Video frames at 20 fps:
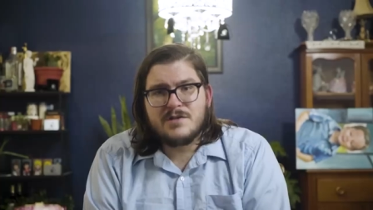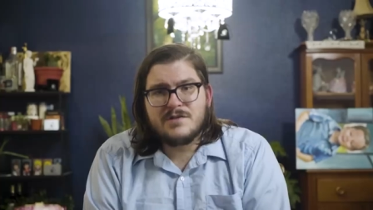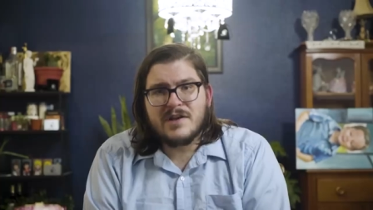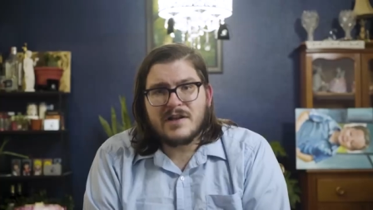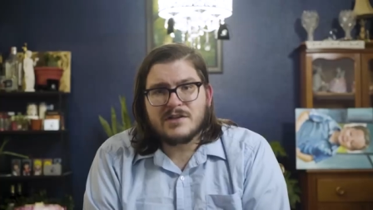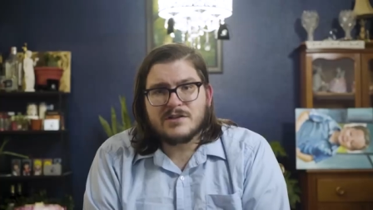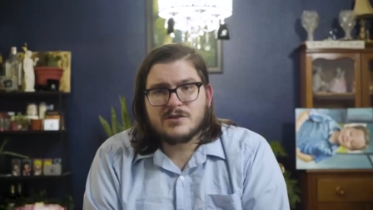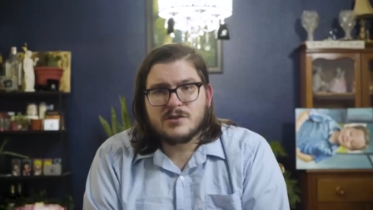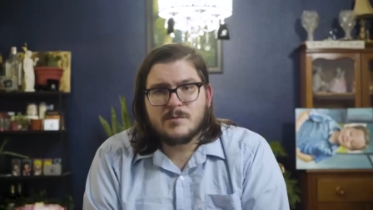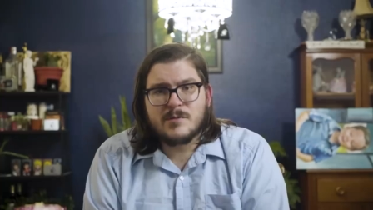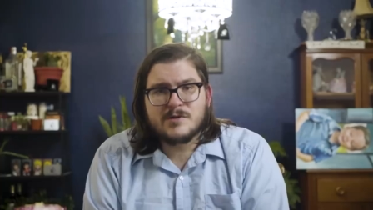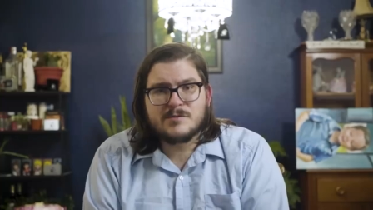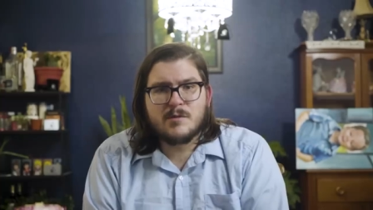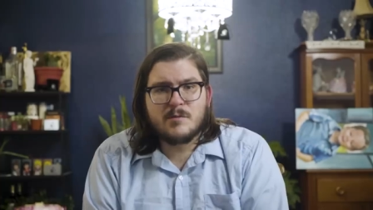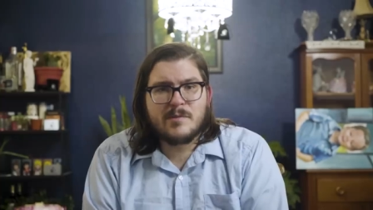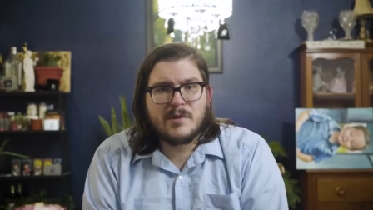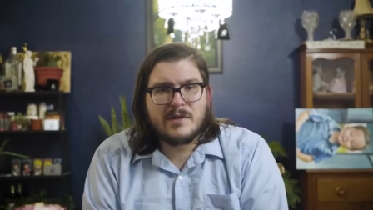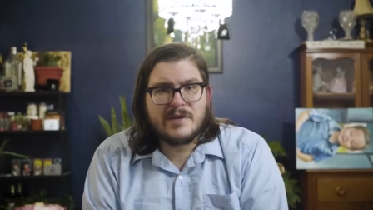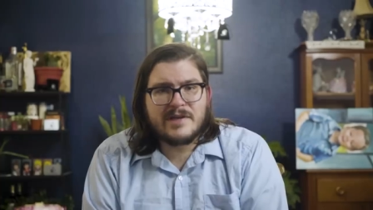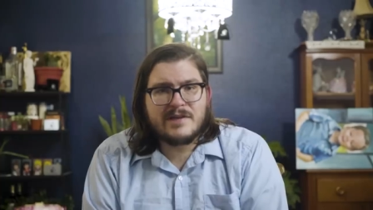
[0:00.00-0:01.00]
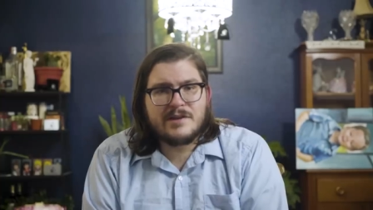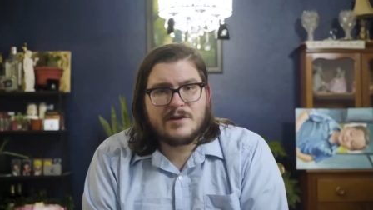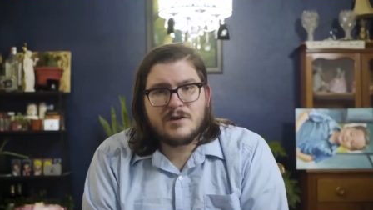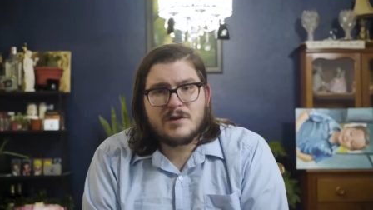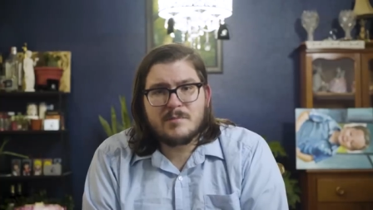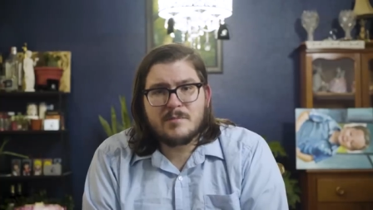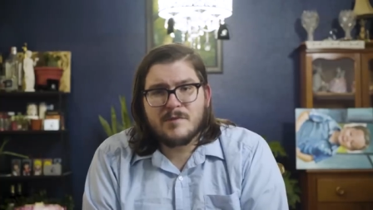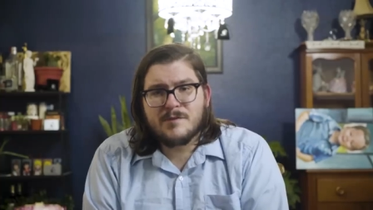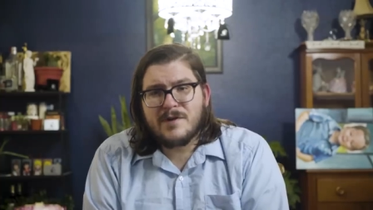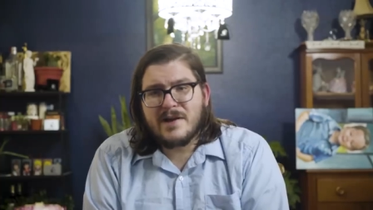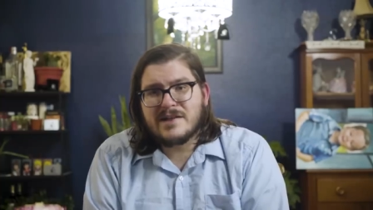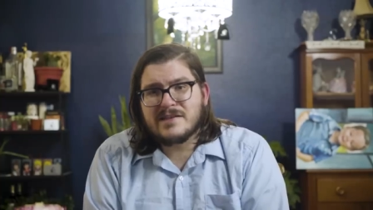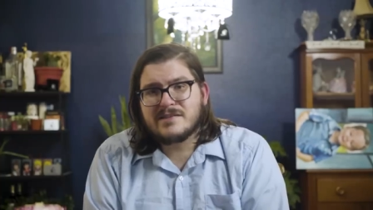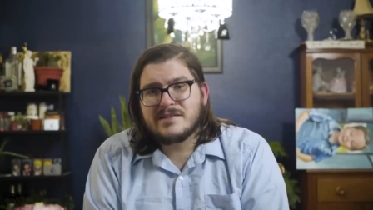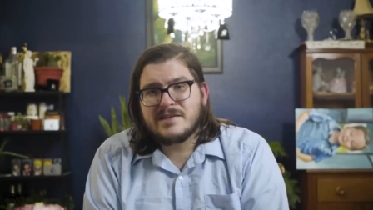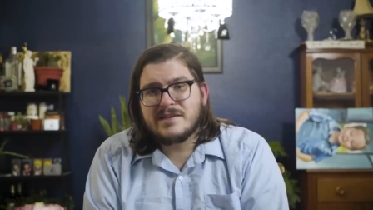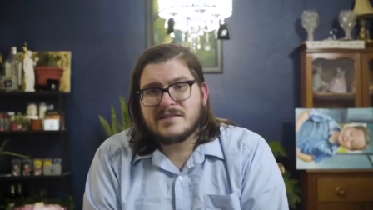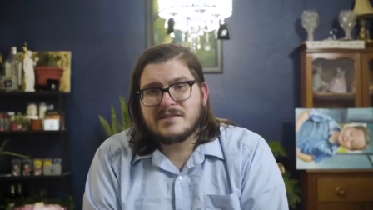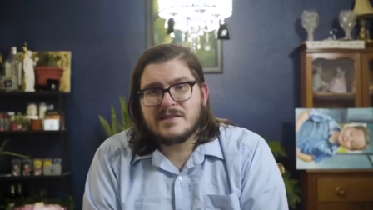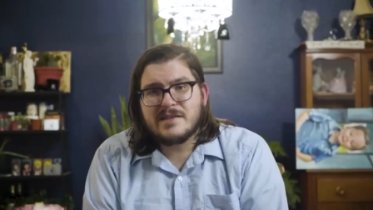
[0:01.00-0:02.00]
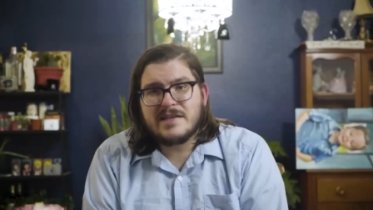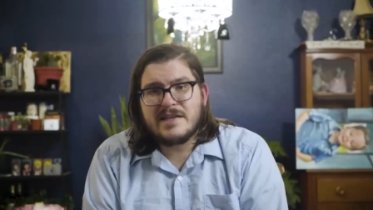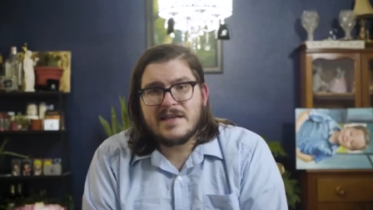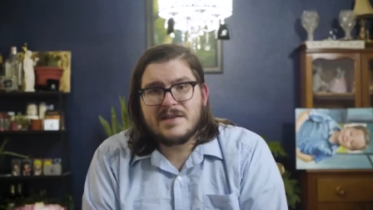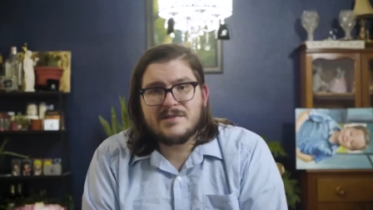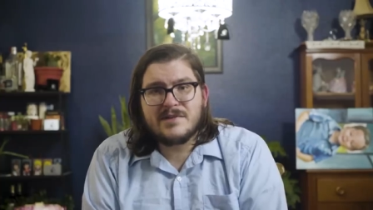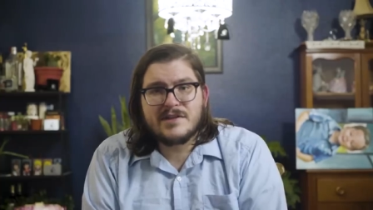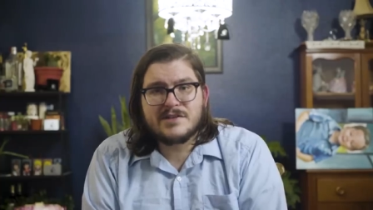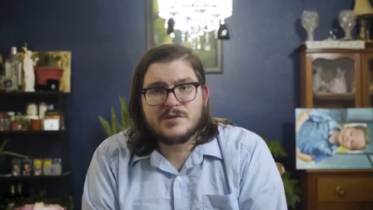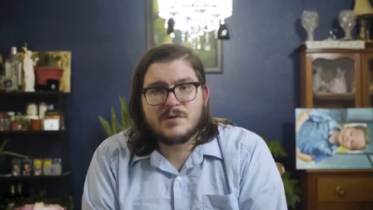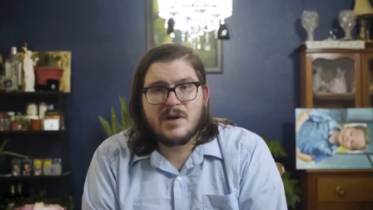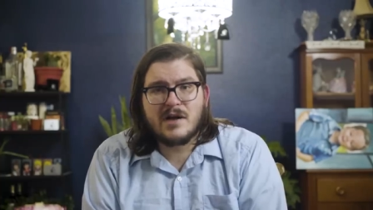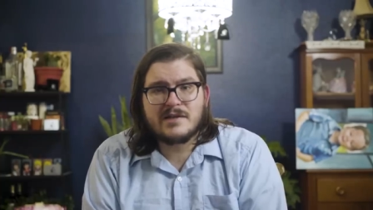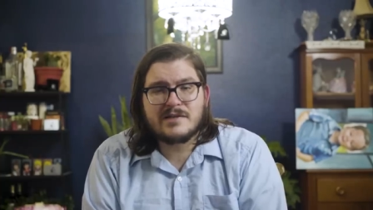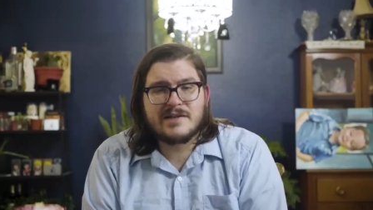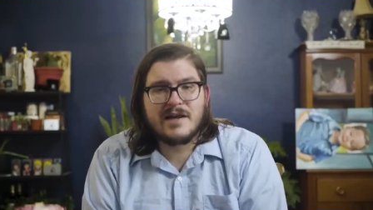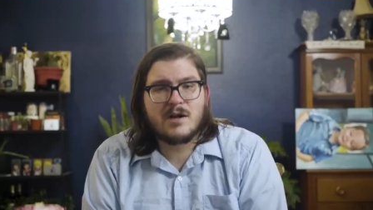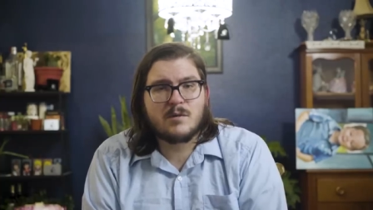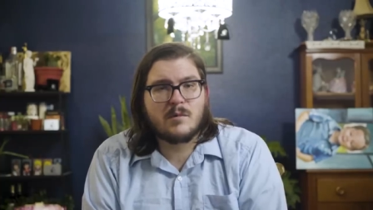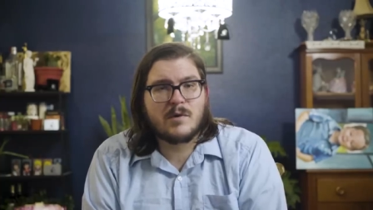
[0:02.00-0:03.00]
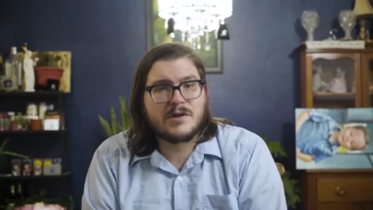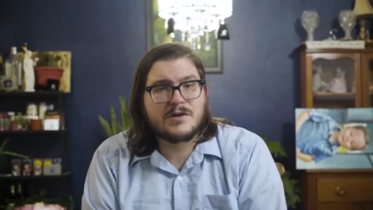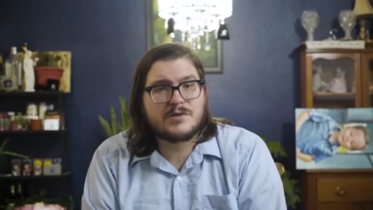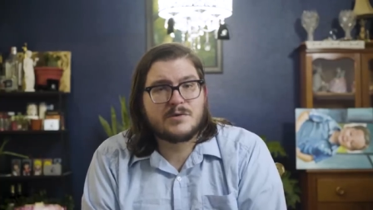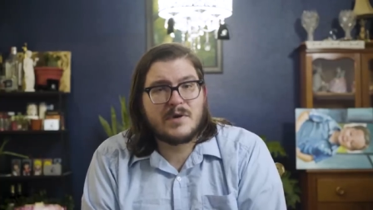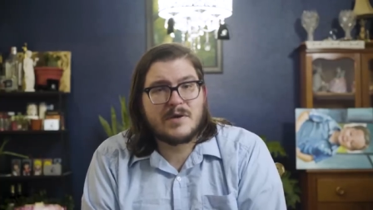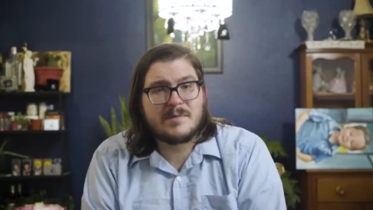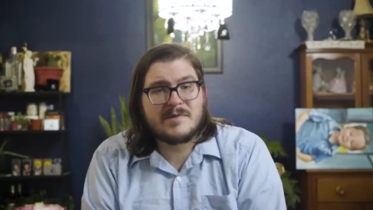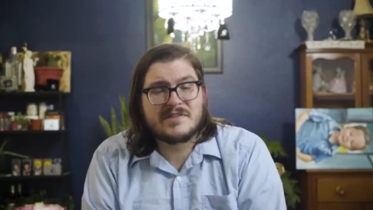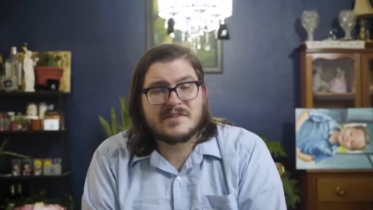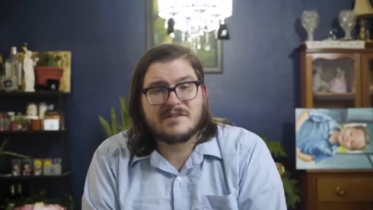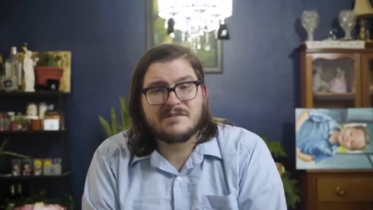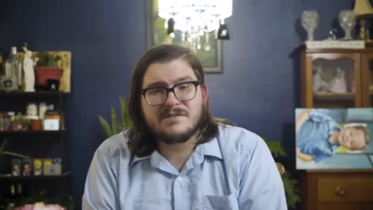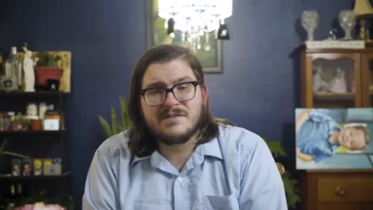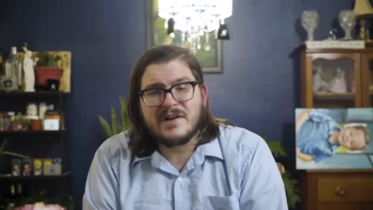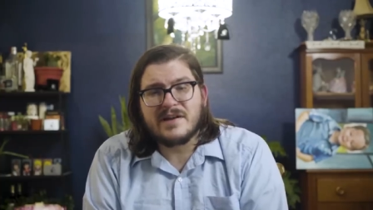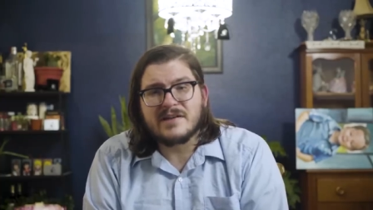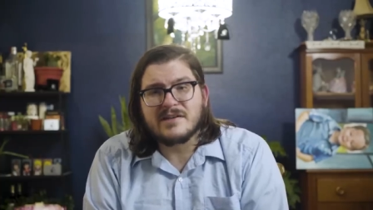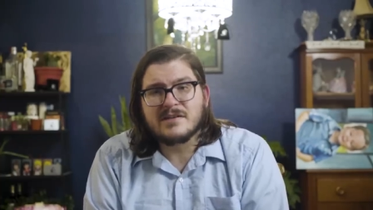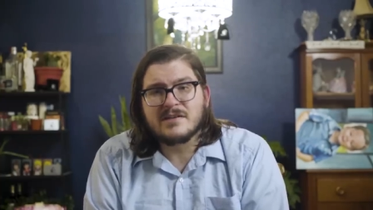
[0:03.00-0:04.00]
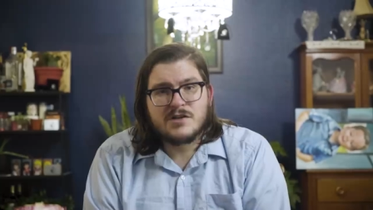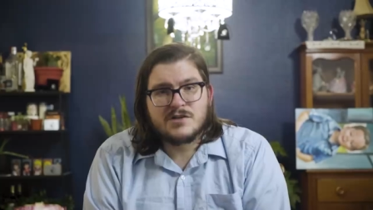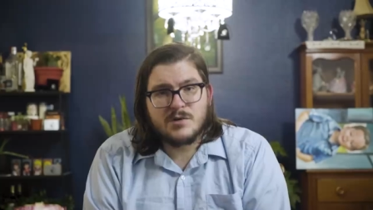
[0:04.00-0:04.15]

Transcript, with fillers: You've got so much mobility that you can provide CC even as you hunt down one or two enemies in a fight.